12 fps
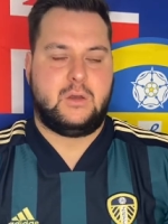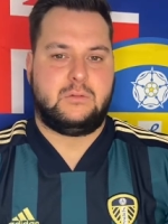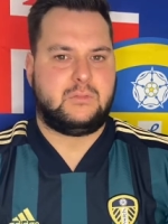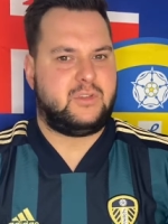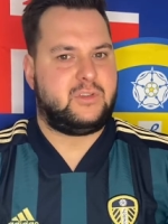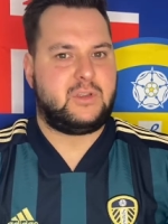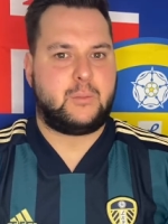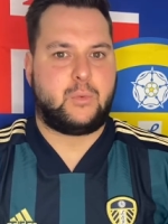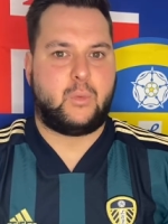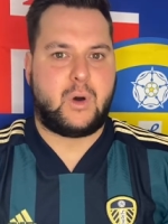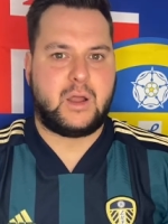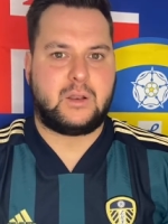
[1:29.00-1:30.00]
is he number
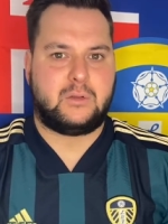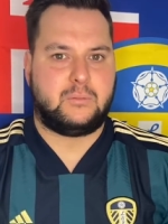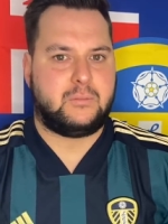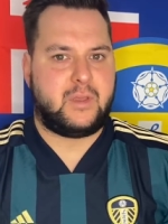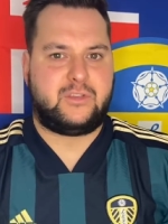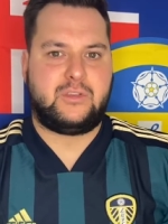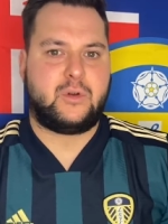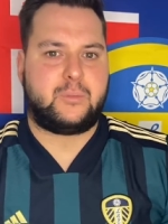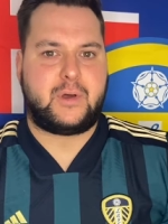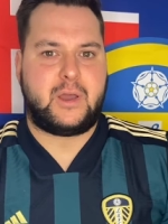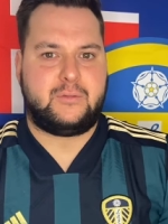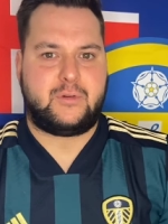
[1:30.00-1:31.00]
one? Messi not
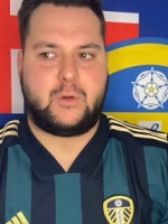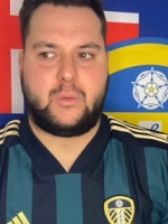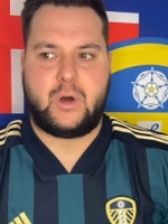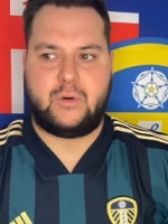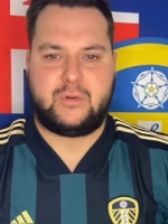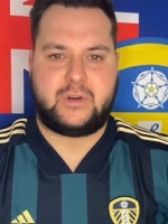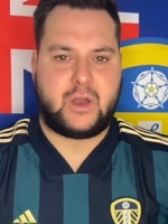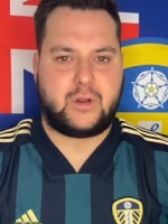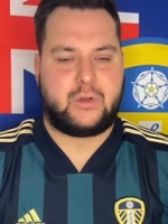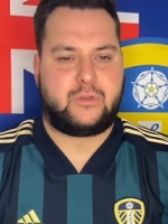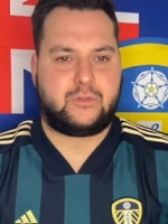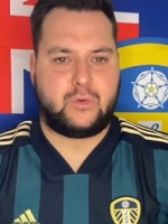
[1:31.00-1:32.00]
playing very well,
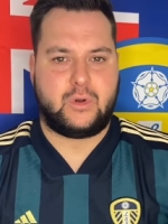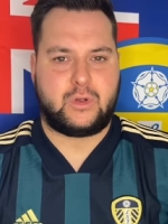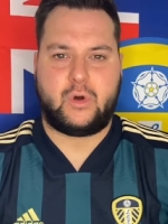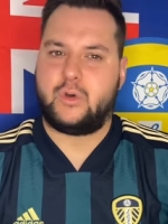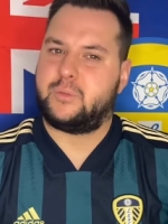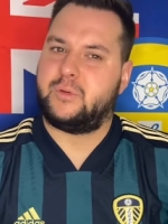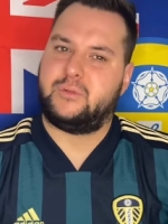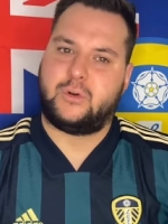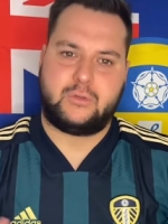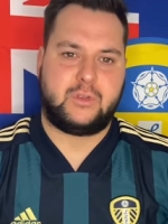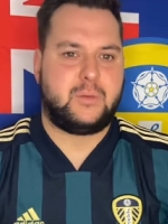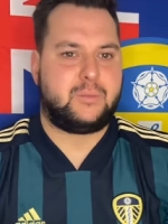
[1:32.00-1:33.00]
Ronaldo scoring goals, but not
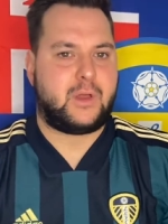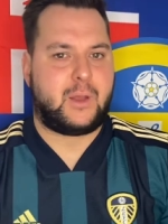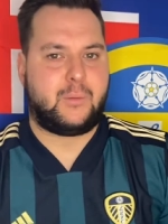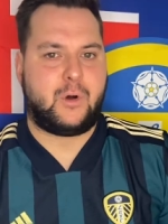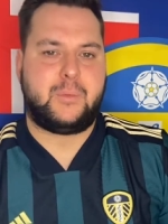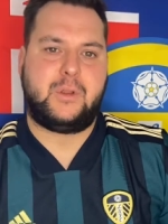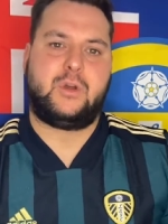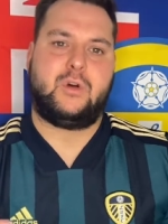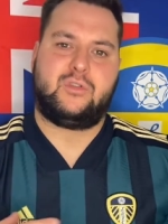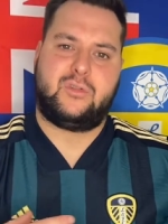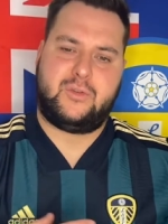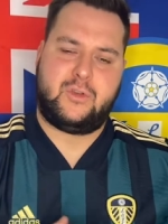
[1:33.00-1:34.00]
really playing well, bit of
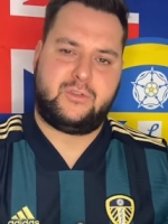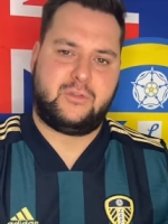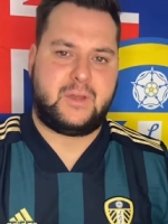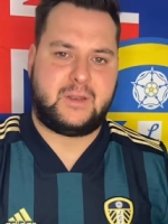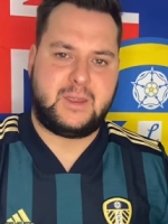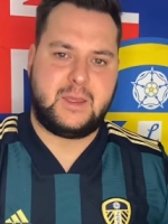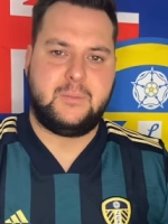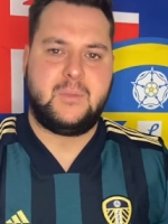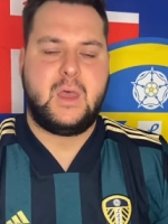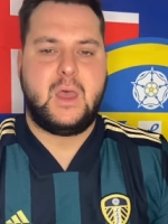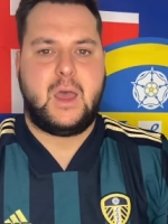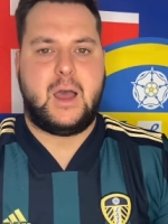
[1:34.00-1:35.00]
controversy around him,
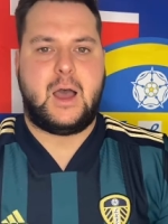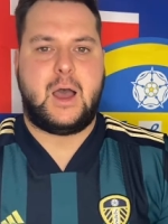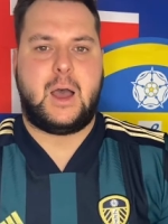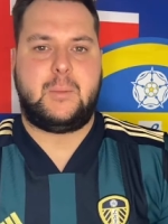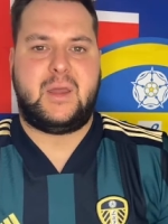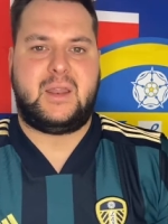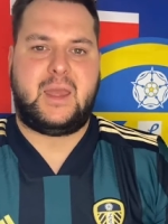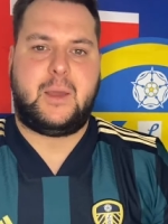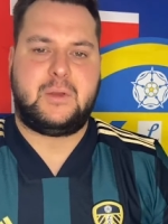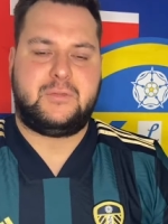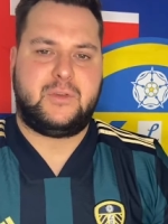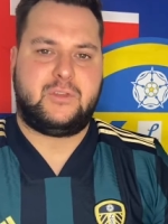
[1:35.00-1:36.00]
and how
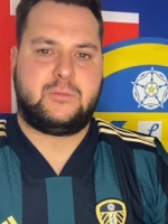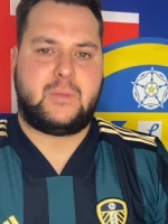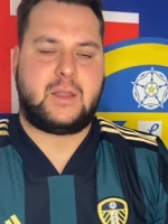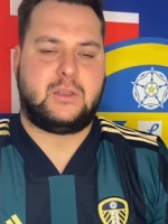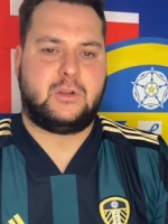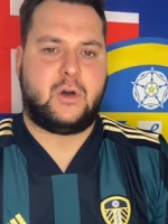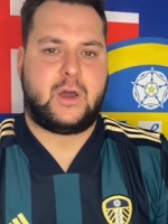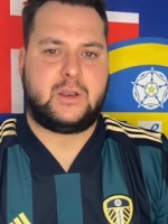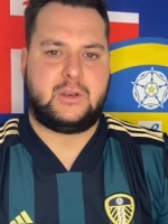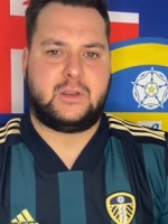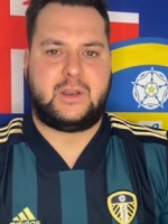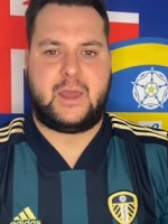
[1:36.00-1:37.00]
he fits in Man
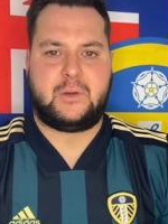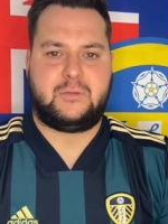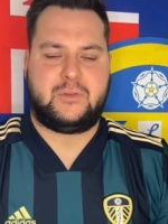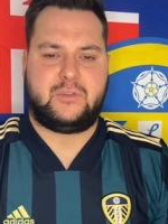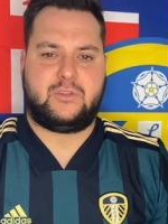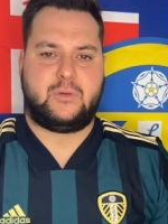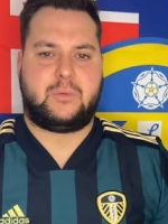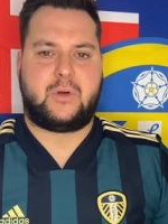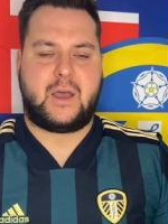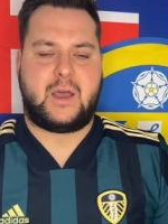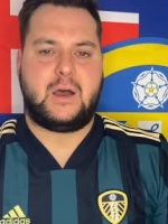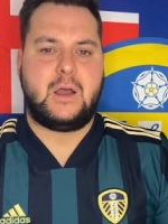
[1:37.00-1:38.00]
United and how he fits as a
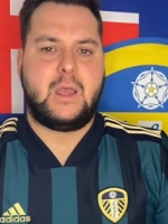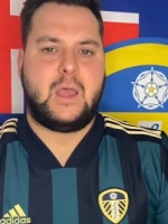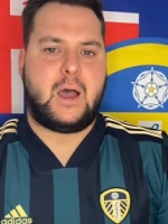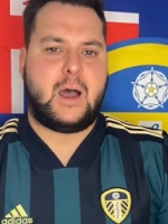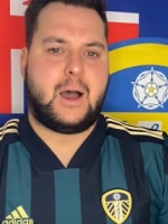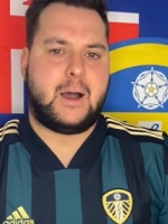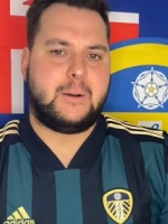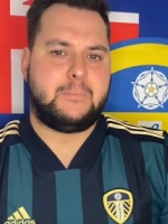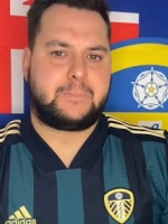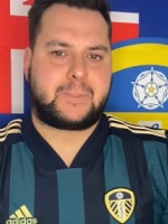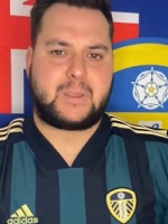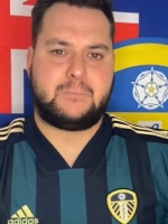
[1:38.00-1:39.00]
player. Mo